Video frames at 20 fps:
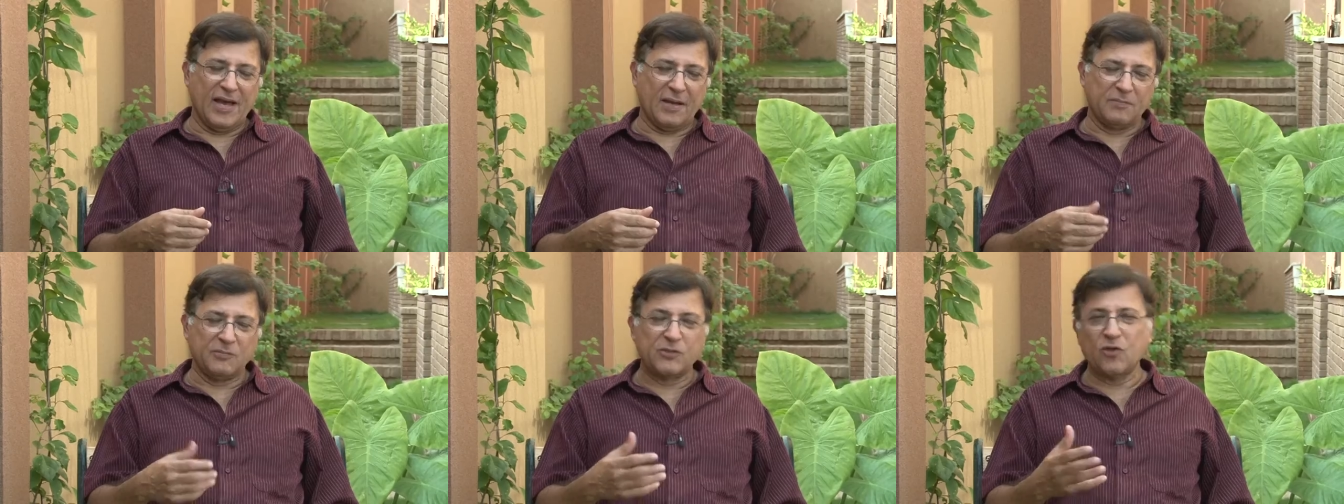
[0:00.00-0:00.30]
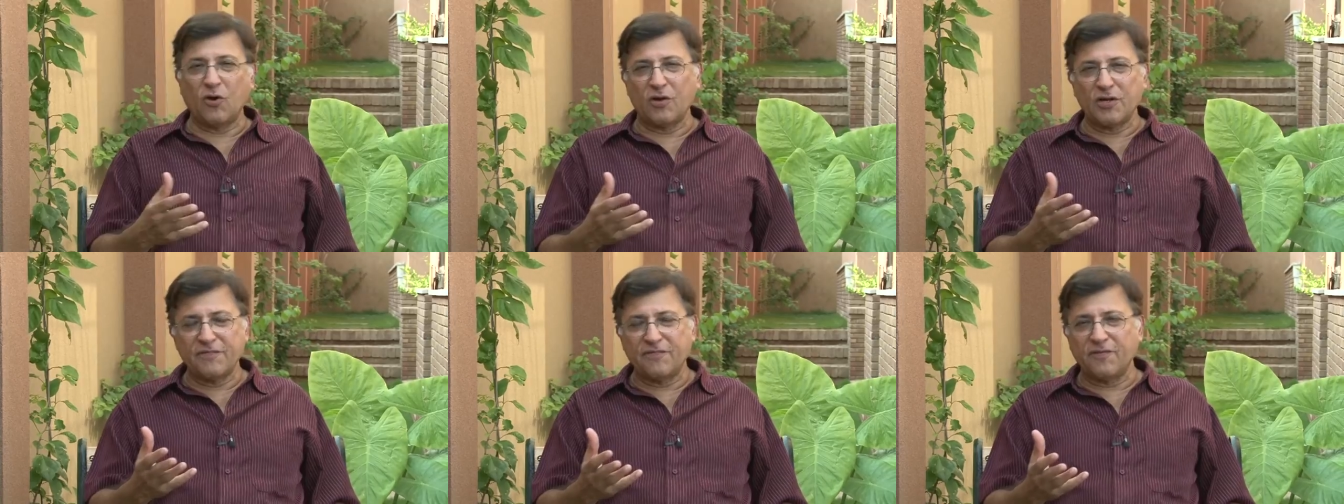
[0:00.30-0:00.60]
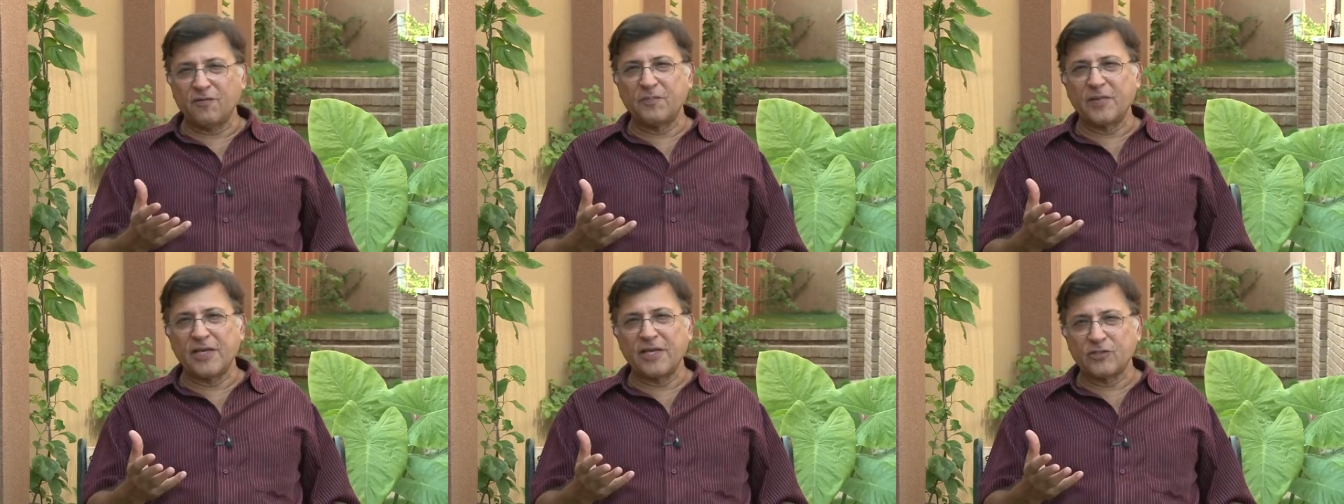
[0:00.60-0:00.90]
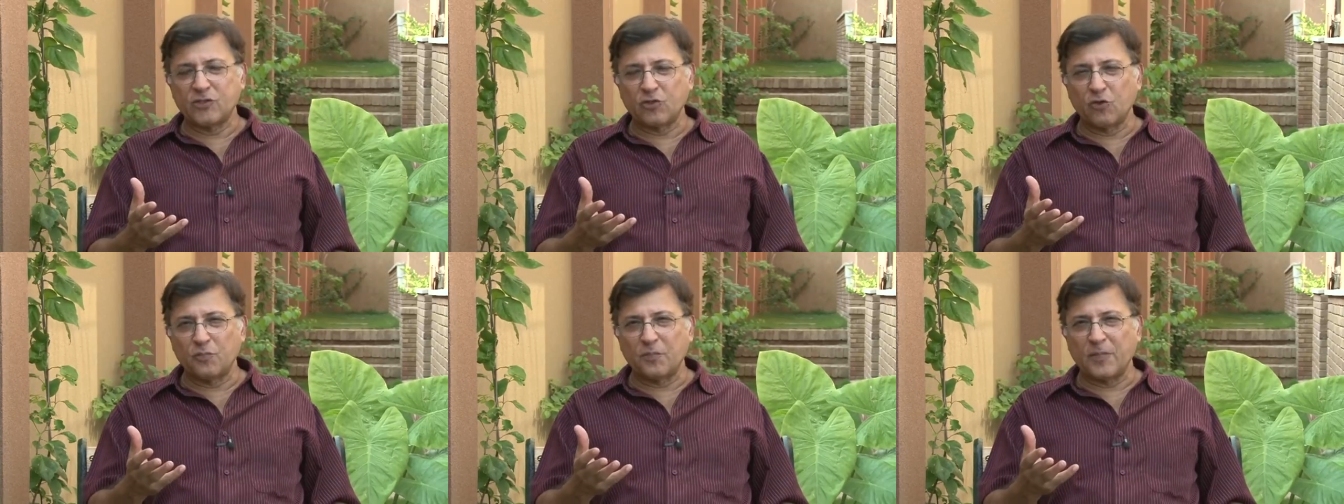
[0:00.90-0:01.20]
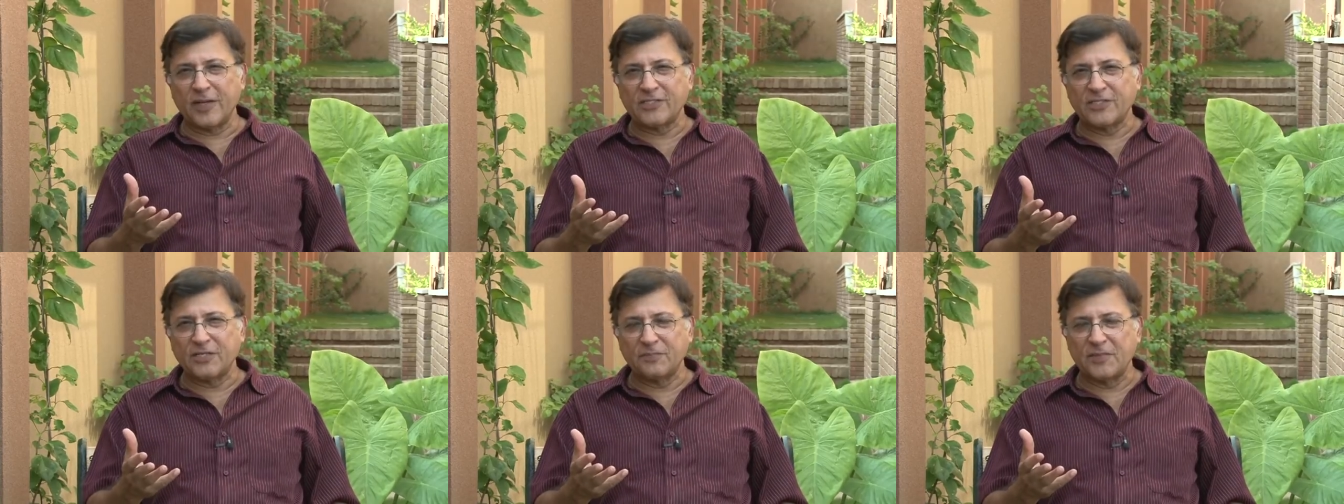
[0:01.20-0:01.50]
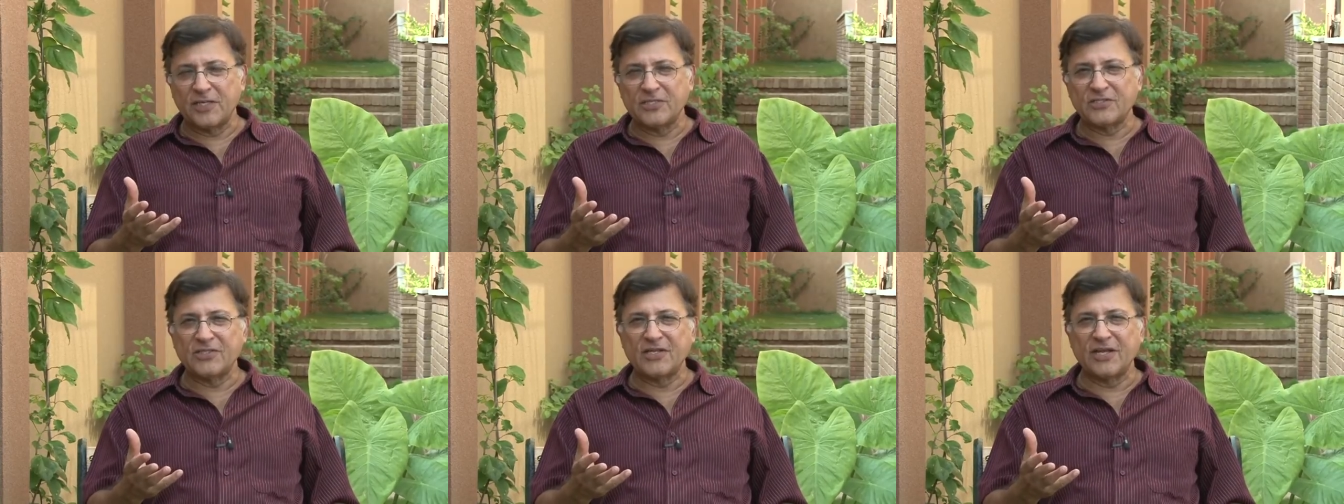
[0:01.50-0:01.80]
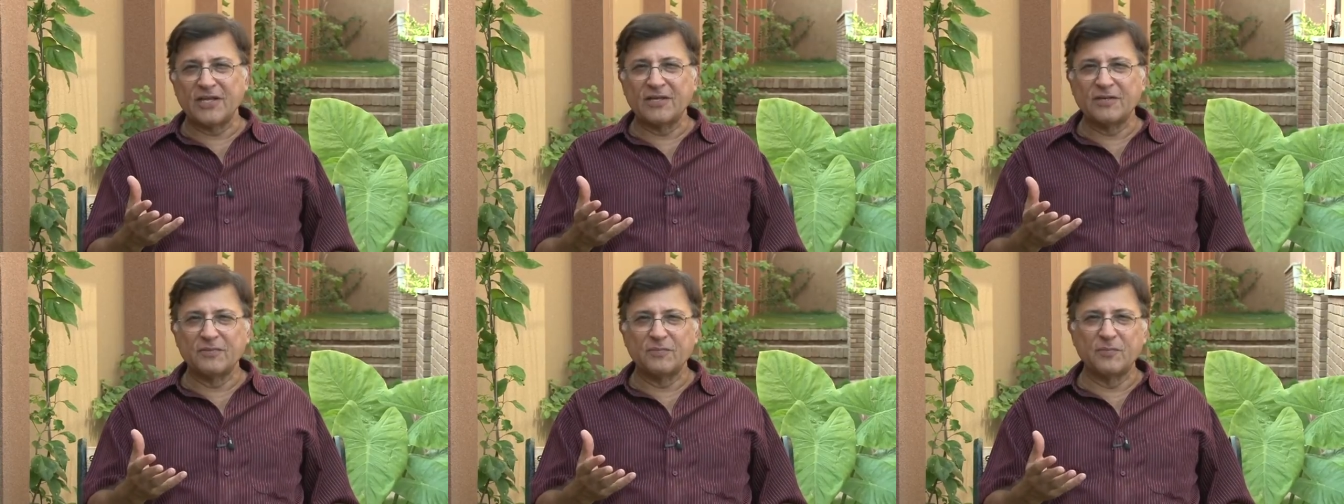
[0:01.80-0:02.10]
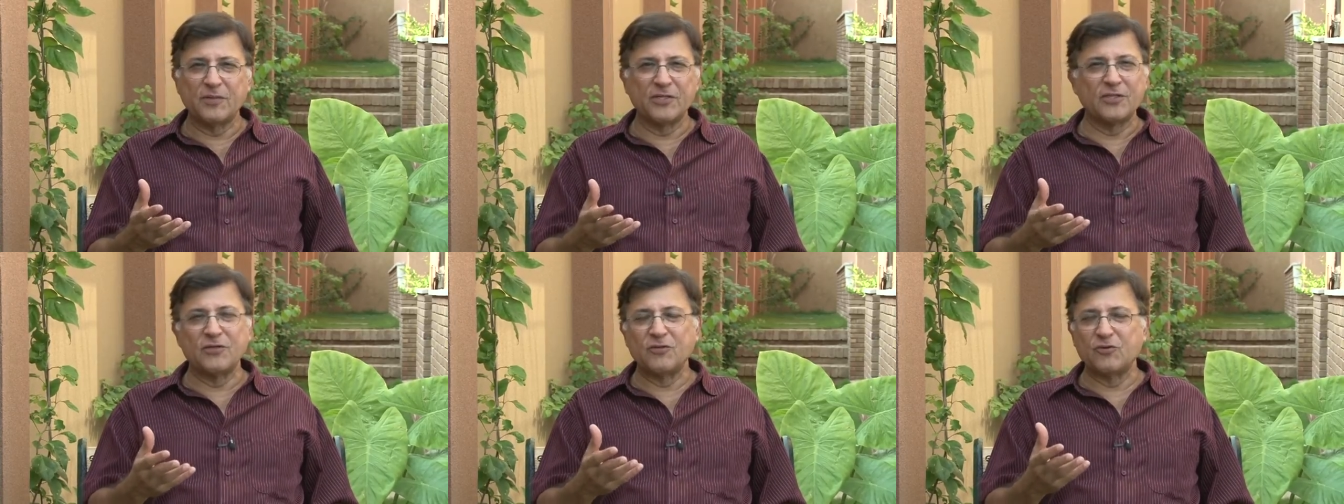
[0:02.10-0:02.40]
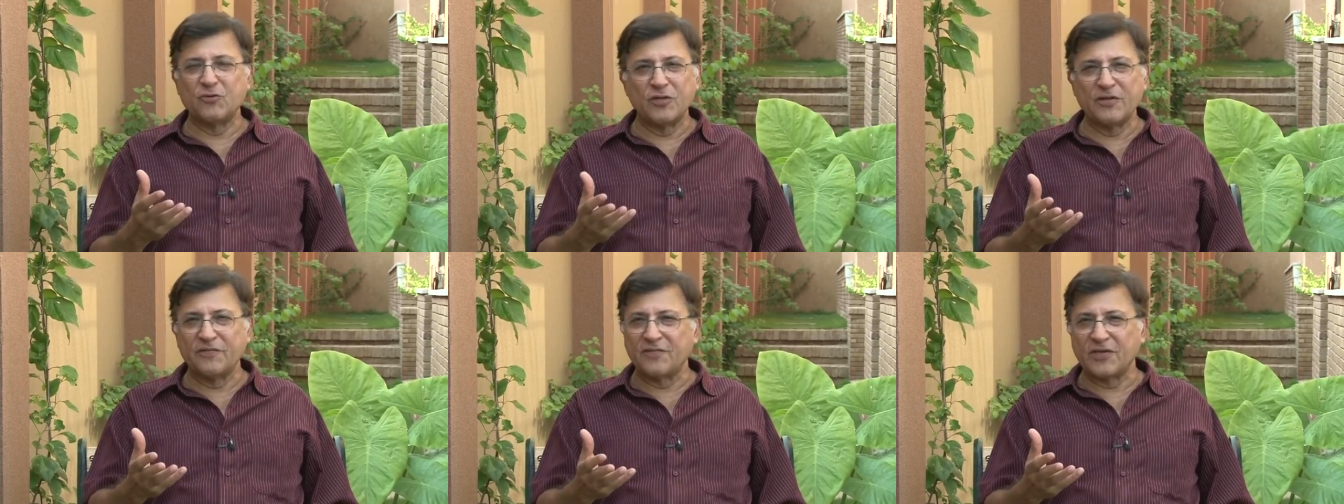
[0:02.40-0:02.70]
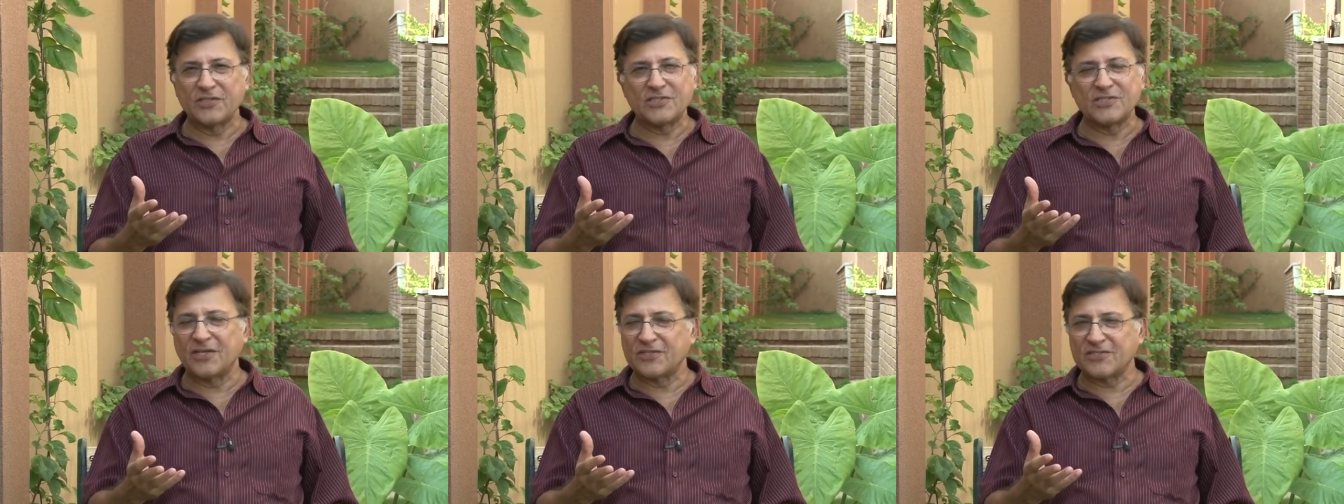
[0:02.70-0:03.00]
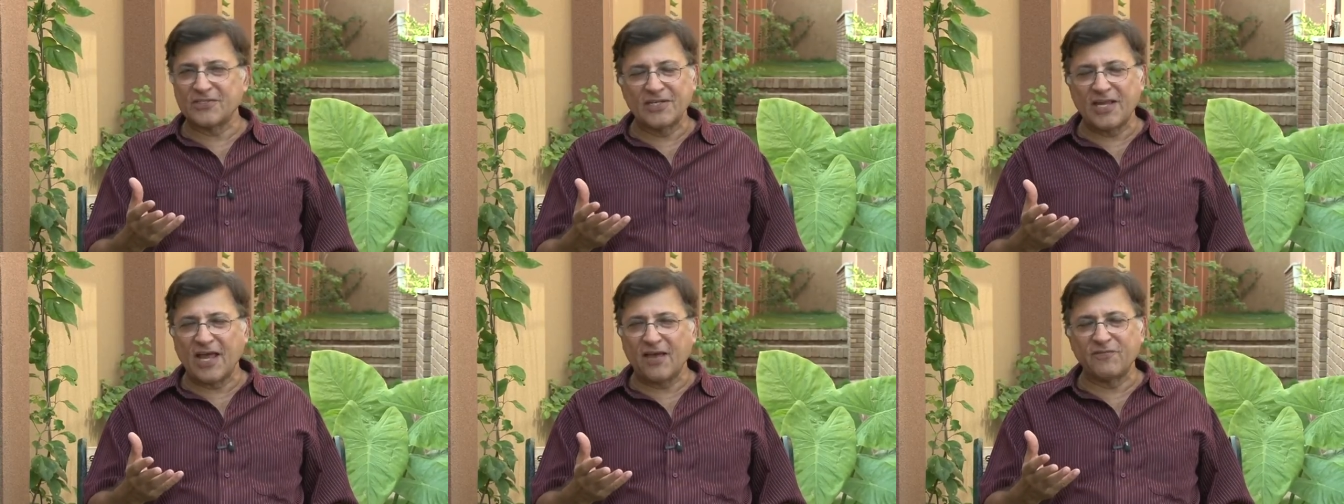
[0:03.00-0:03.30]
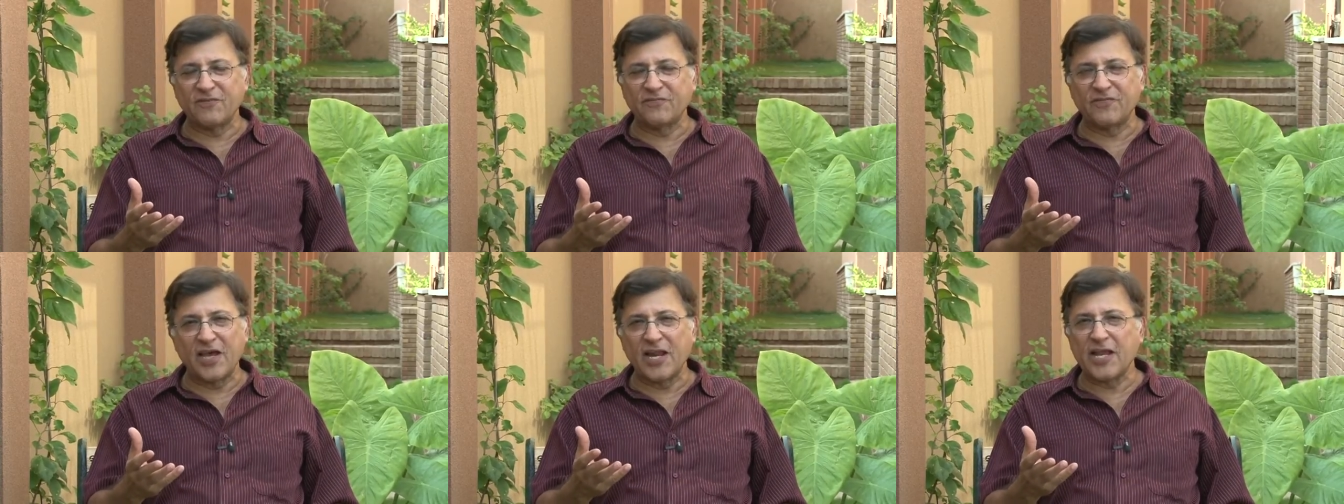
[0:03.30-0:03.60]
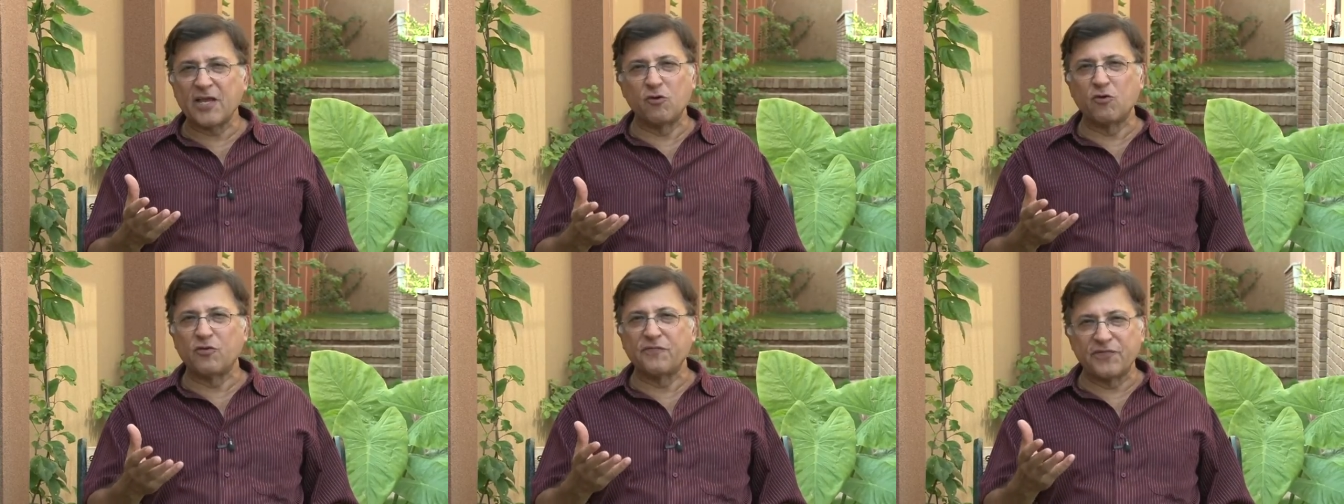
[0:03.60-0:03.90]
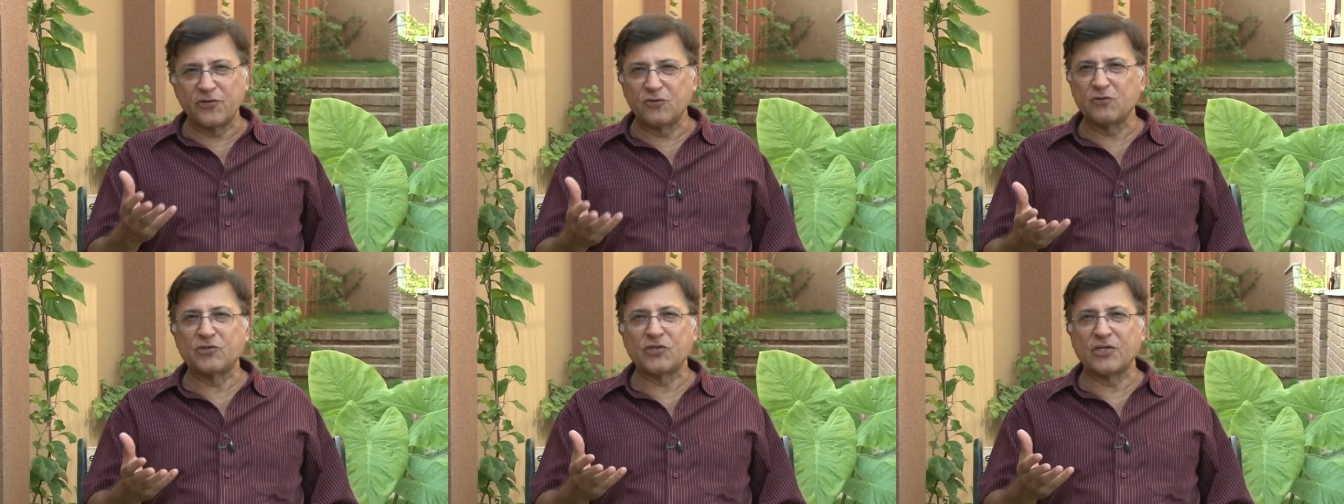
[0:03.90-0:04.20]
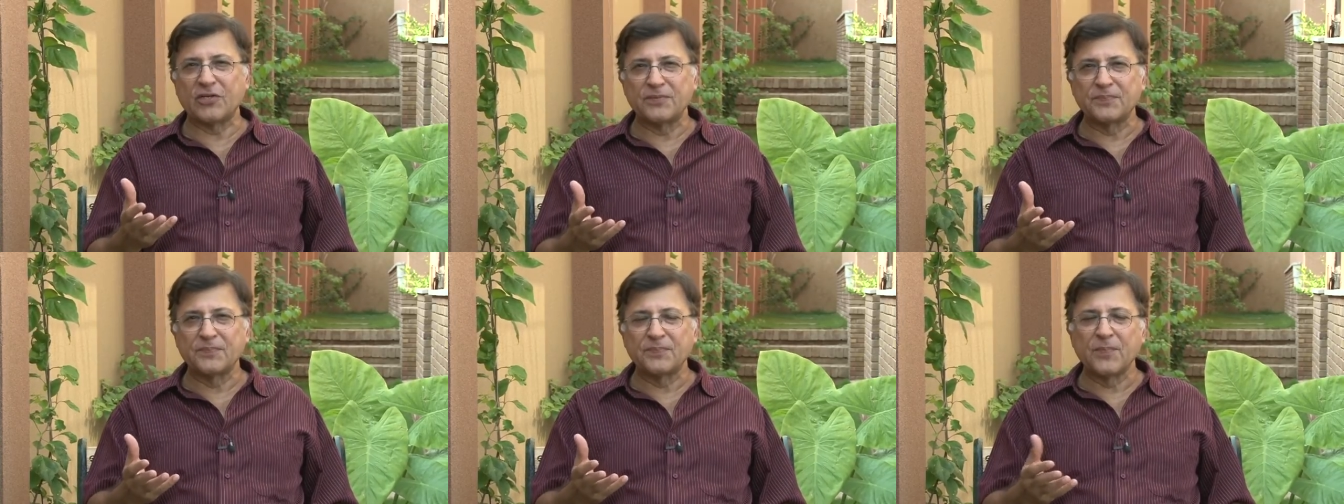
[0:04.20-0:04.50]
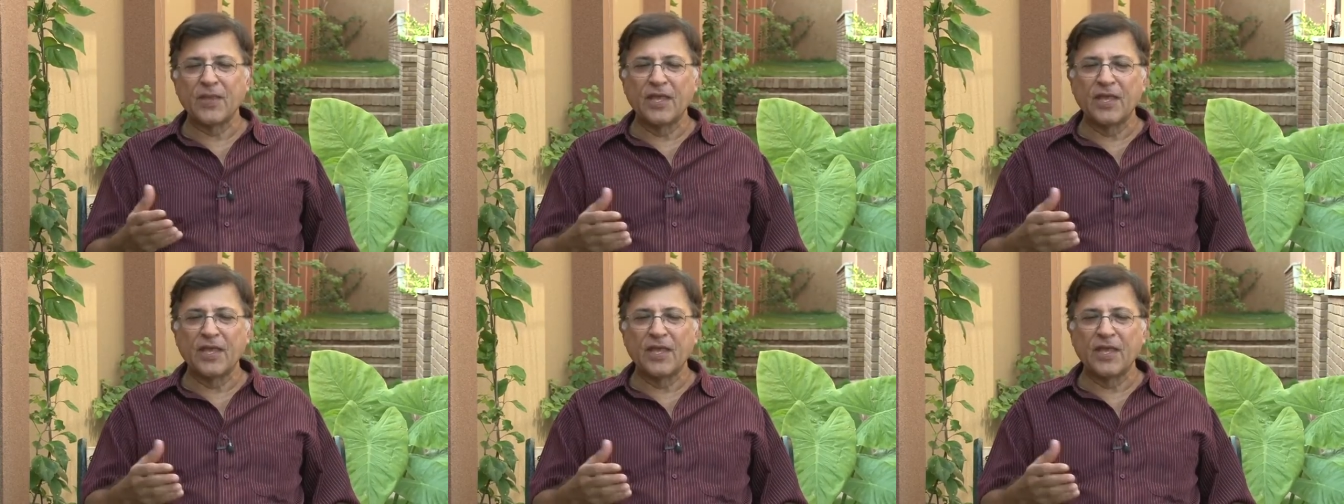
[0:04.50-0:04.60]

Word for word: I'm sorry for being so pessimistic, but the universe doesn't have a very good future.